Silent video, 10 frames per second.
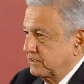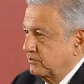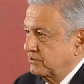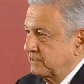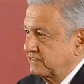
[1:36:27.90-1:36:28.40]

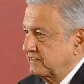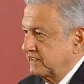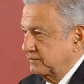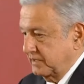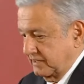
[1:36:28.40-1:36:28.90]
obtengo
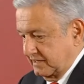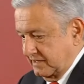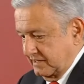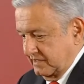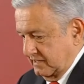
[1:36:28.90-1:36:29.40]

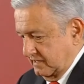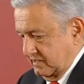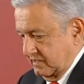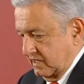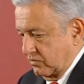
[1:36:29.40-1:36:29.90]
lícitamente
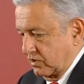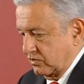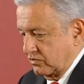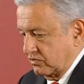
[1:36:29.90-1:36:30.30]
de acuerdo